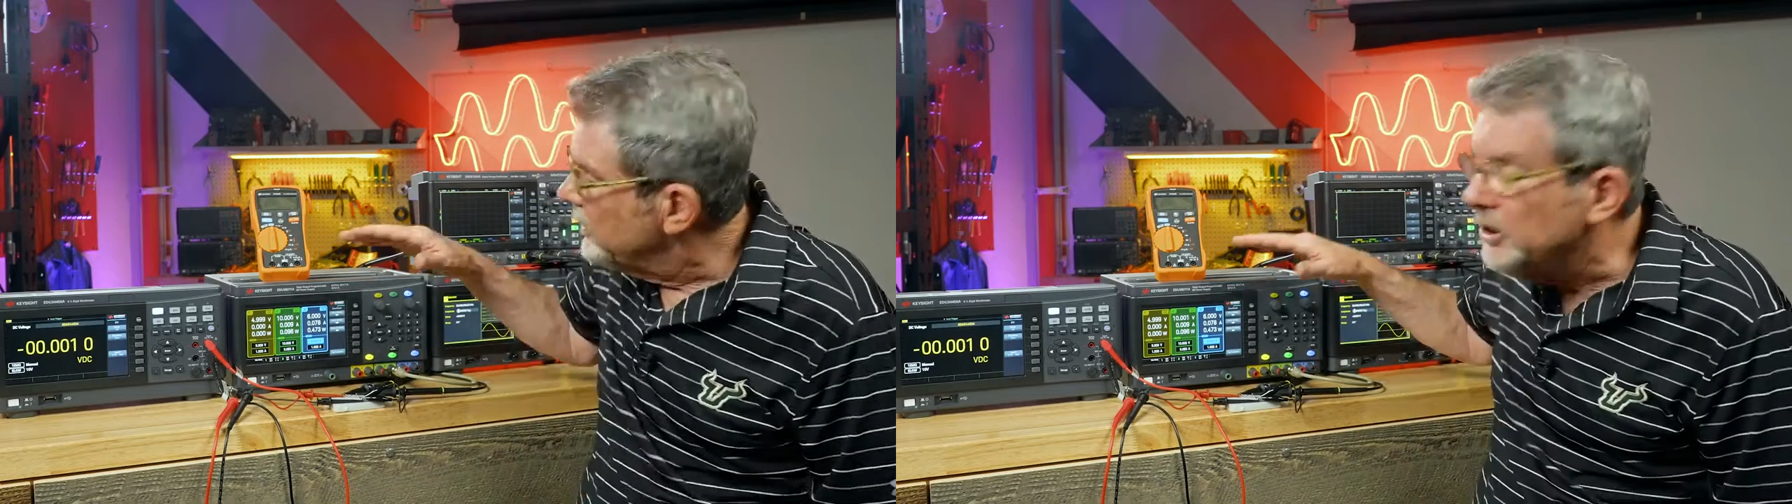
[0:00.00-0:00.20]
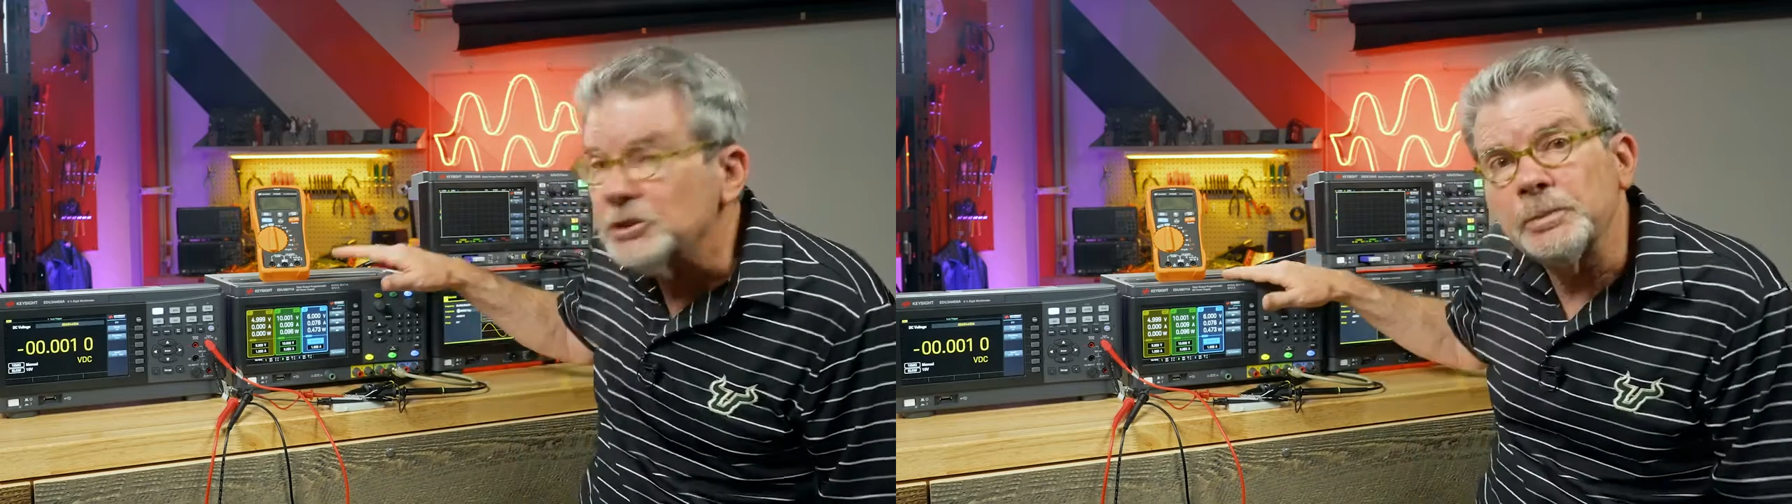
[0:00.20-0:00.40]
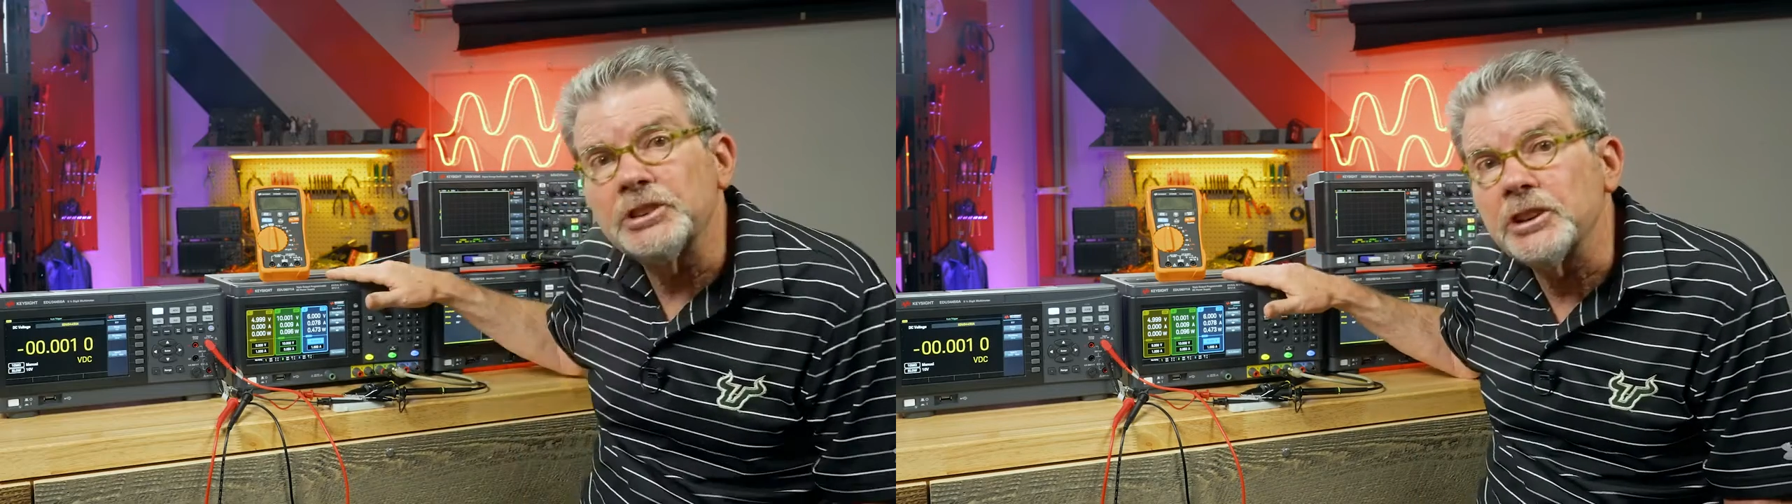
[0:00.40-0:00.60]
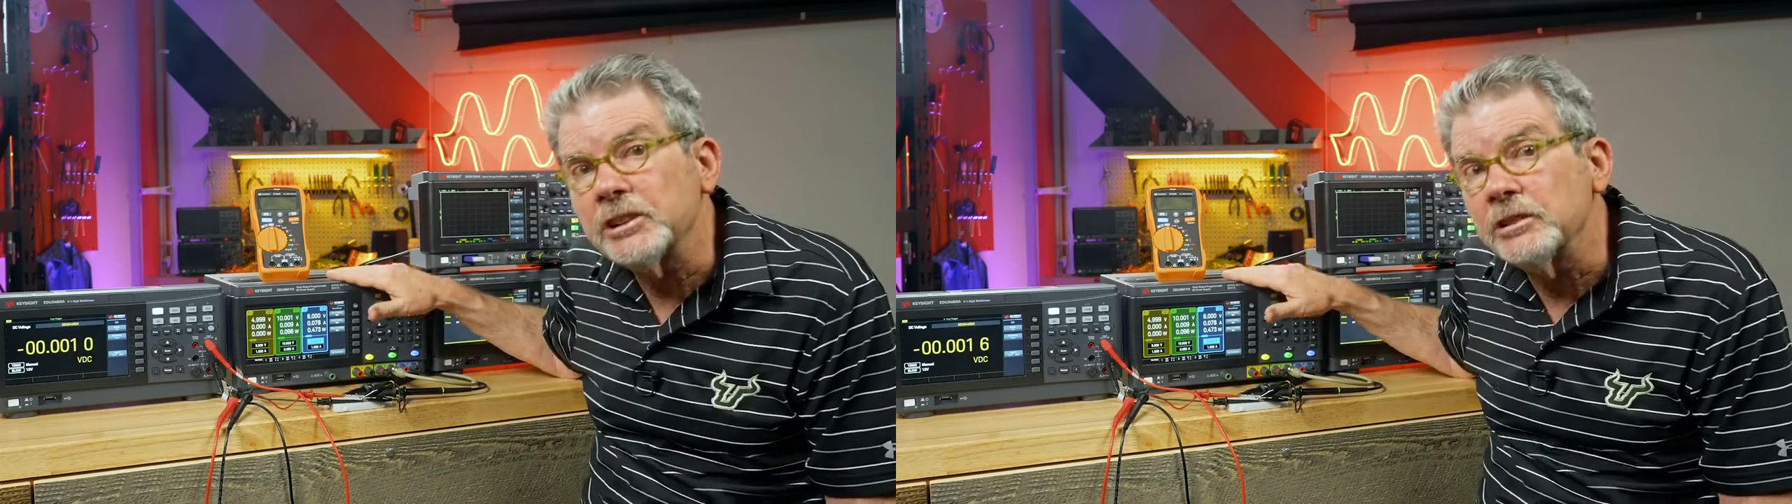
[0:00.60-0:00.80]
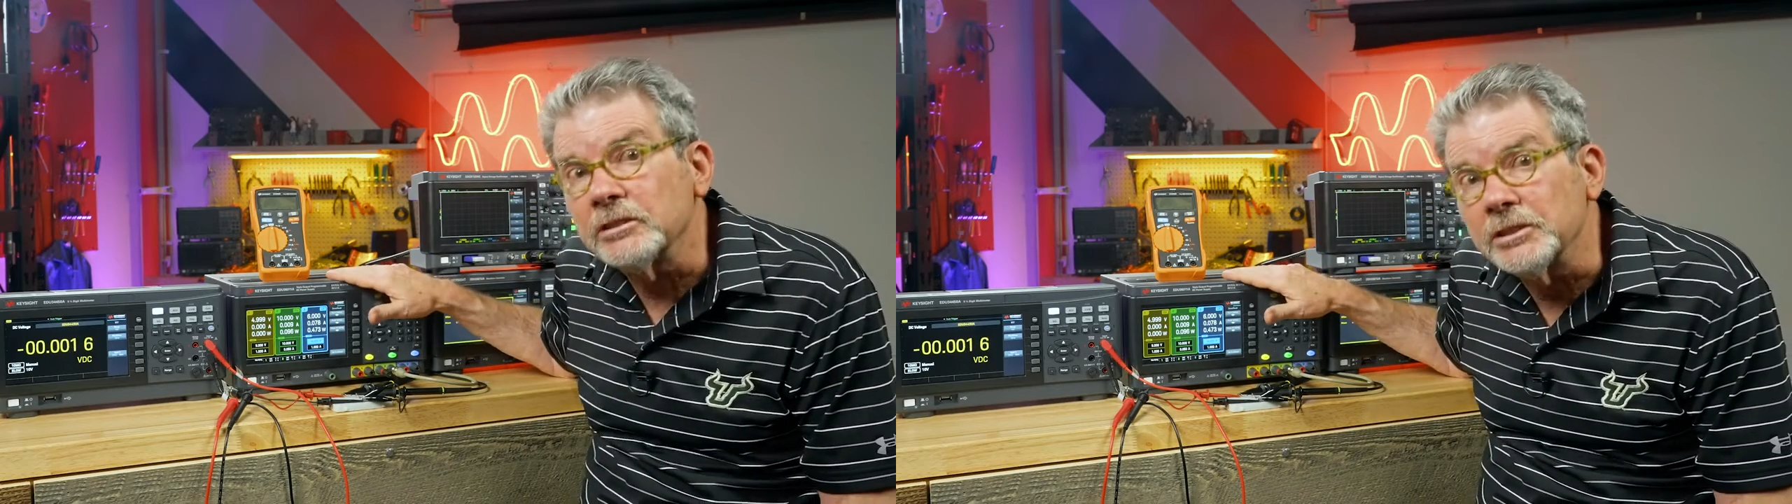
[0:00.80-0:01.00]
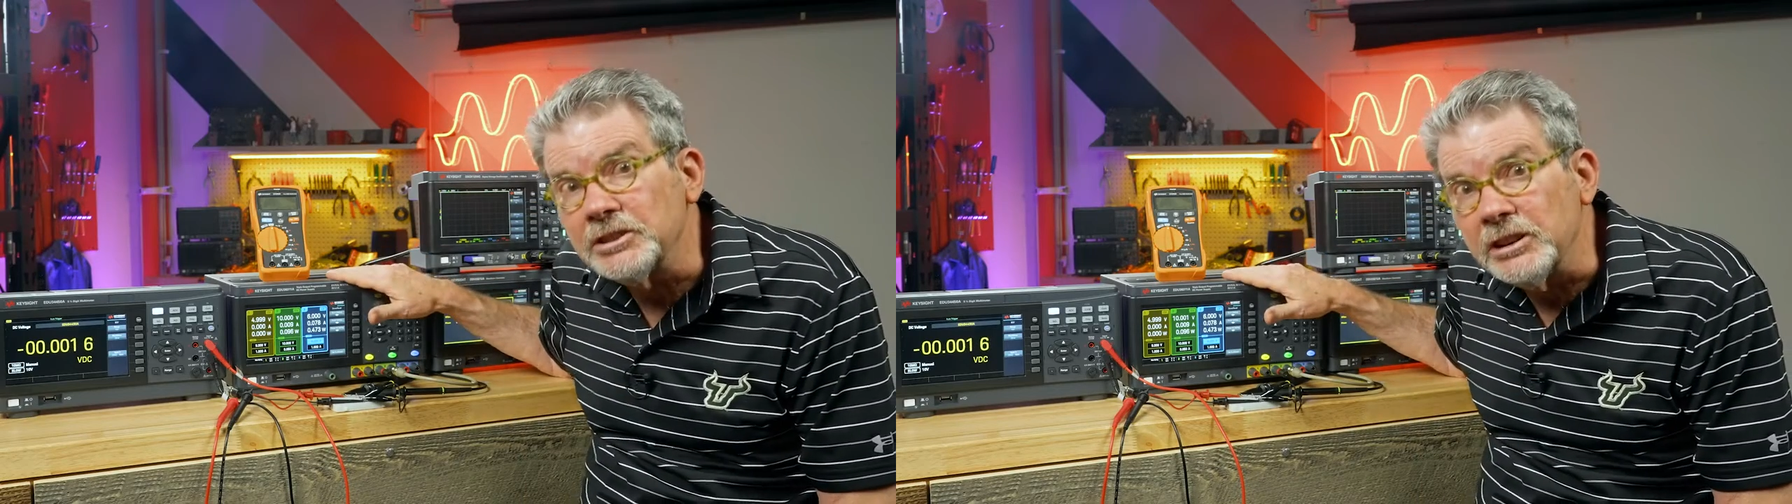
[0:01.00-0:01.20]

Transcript: This particular